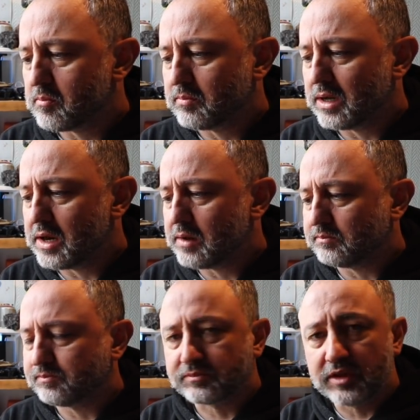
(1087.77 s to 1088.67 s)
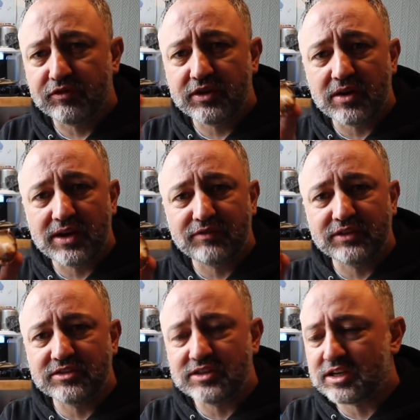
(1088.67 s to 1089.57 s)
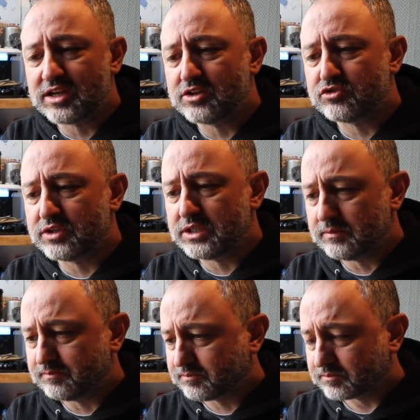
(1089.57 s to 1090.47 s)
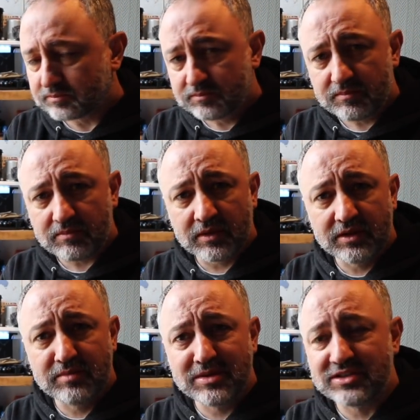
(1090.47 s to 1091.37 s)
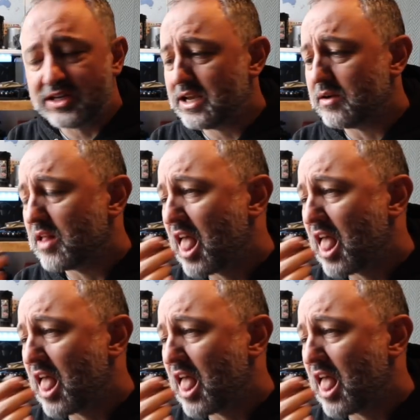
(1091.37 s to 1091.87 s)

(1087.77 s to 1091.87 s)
but if you don't have these in your country, you're missing out.